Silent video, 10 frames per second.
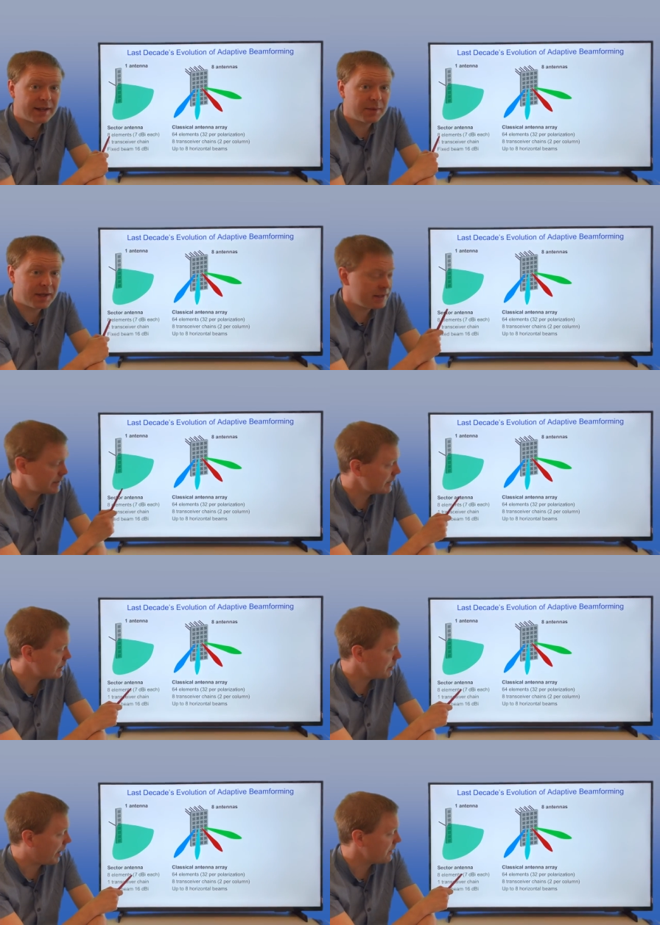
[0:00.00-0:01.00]
elements,
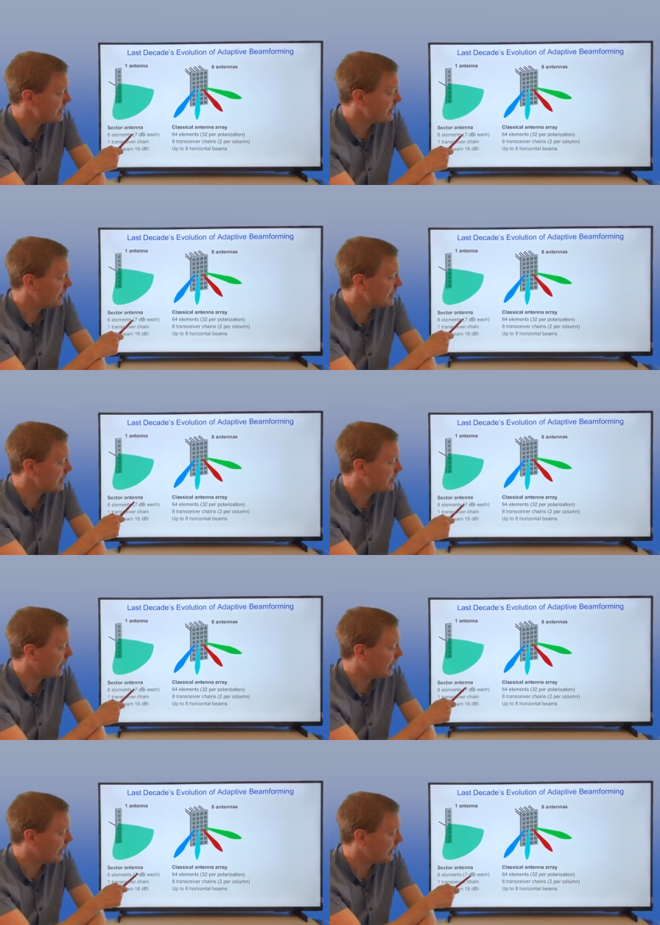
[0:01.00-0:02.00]
each of them have 7
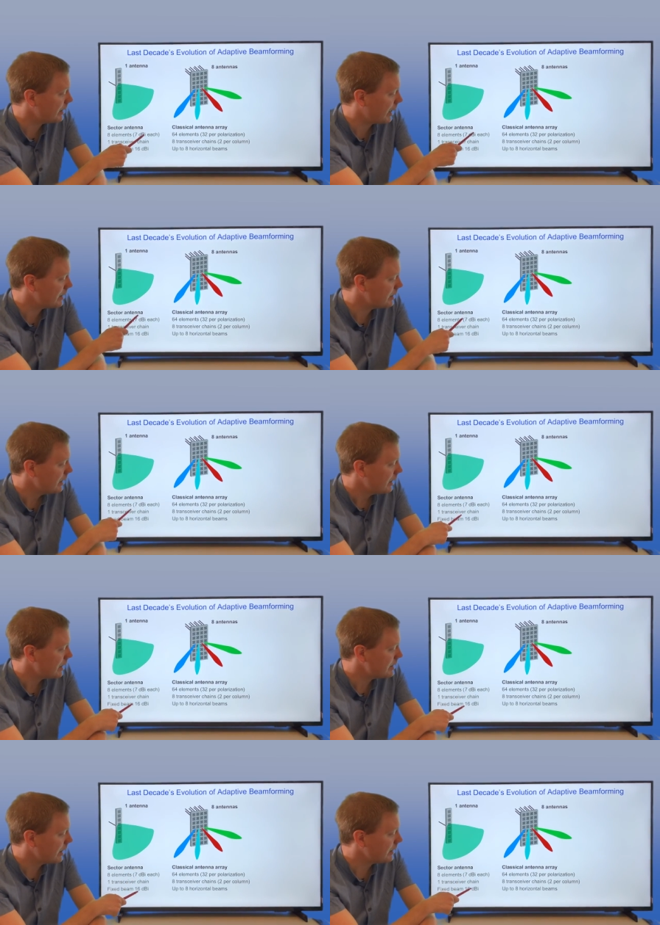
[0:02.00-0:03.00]
dBi, and that
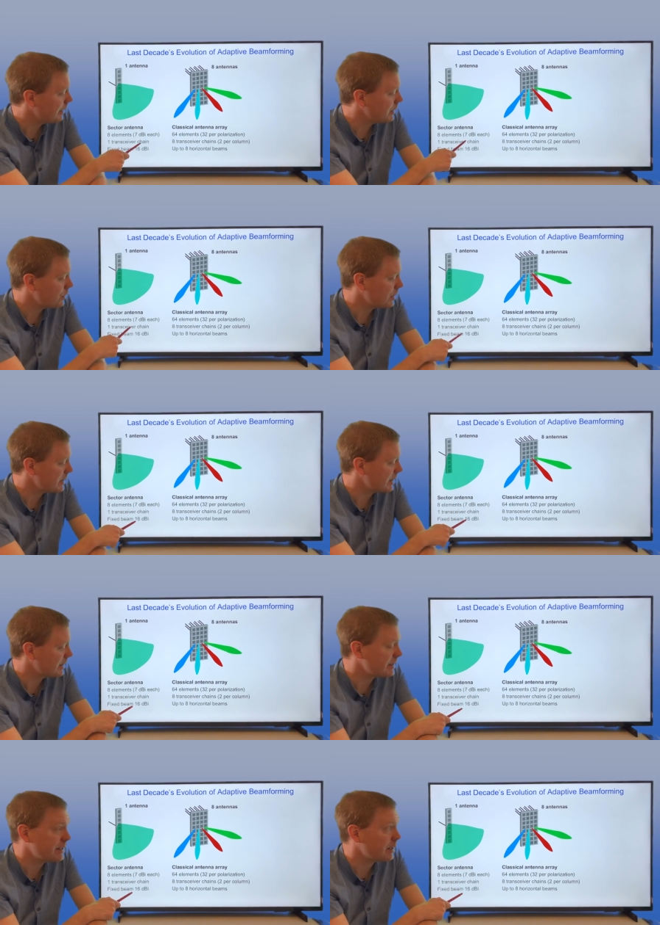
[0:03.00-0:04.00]
is then giving you the
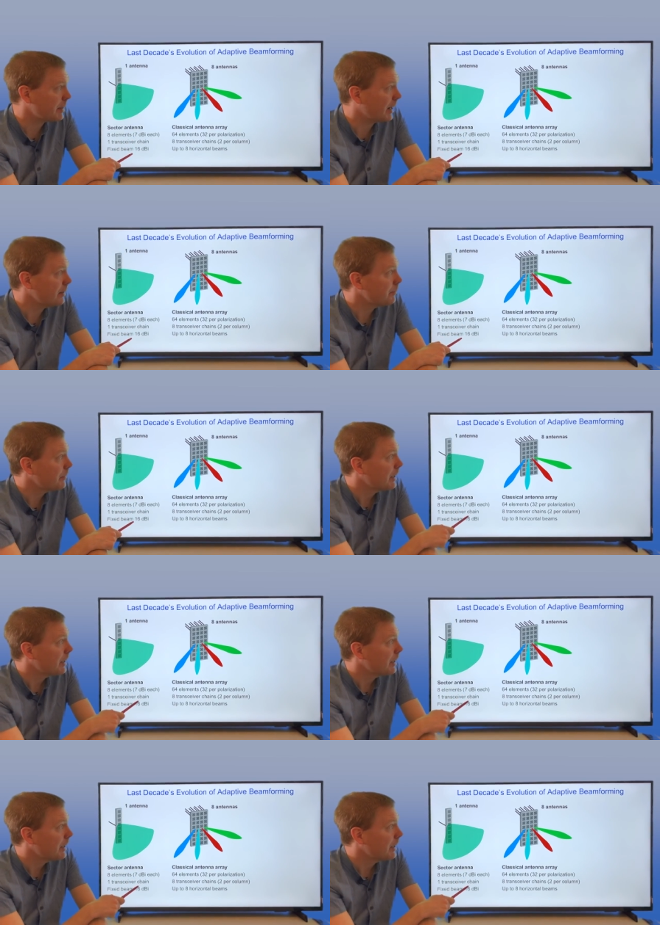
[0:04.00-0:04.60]
16 dBi.